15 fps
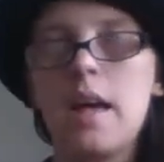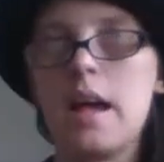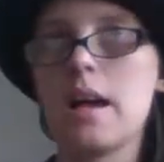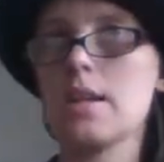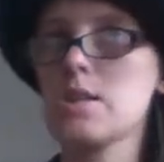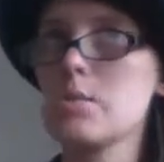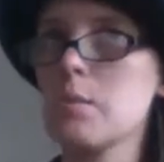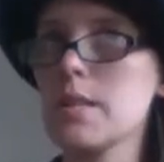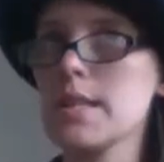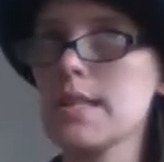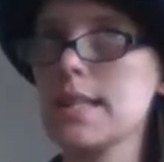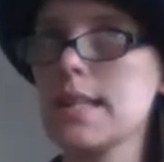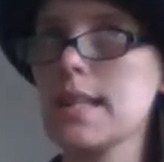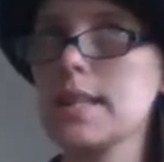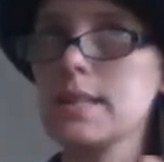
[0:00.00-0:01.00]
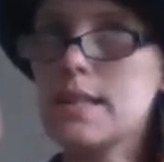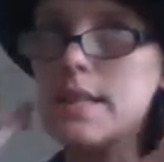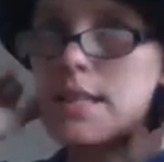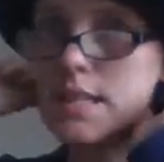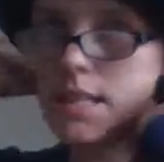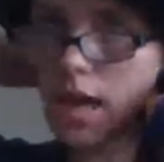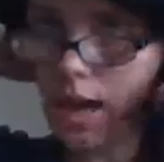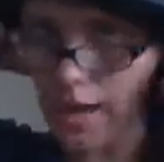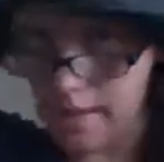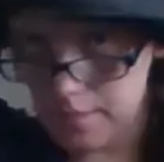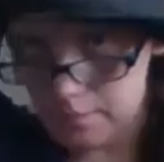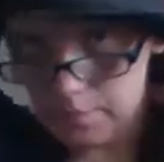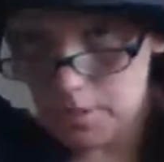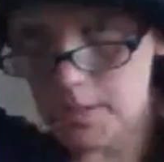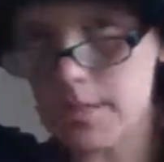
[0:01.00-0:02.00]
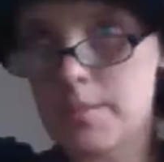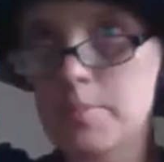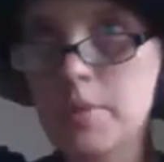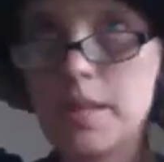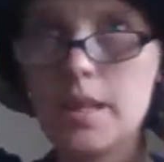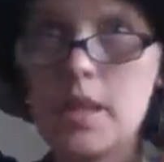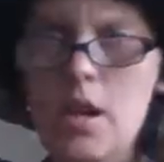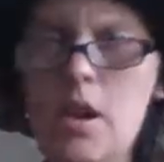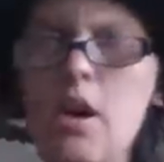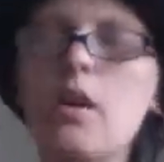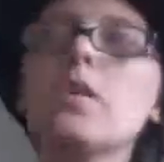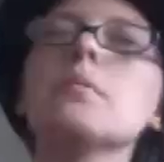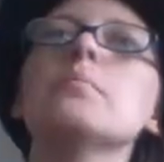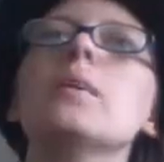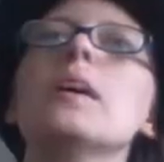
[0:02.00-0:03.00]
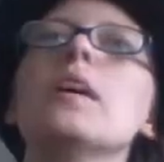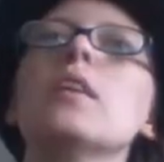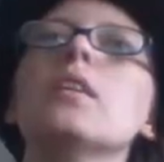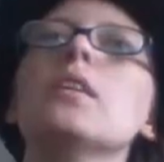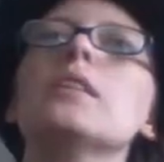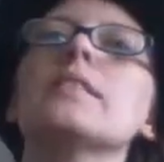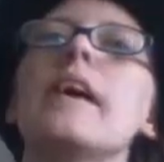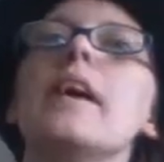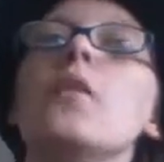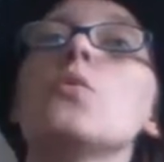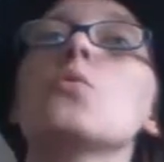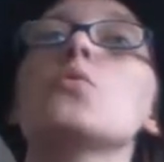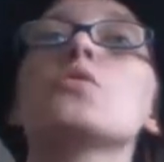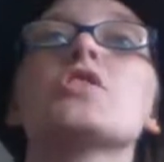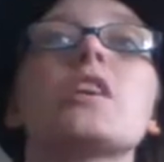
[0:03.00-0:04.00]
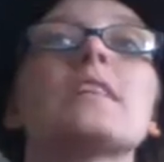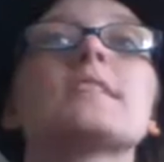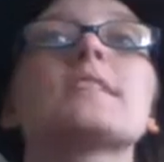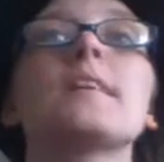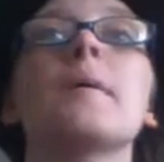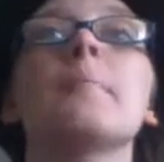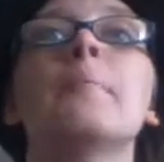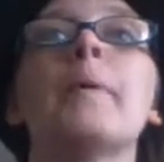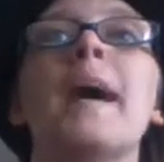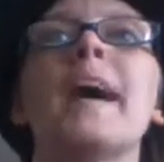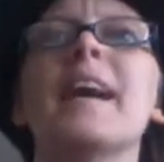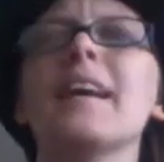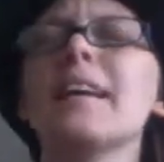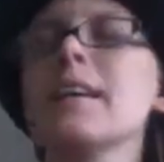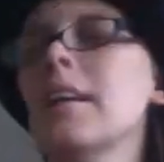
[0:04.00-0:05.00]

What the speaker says: As you are seeing this, I am possibly on my holiday or just back.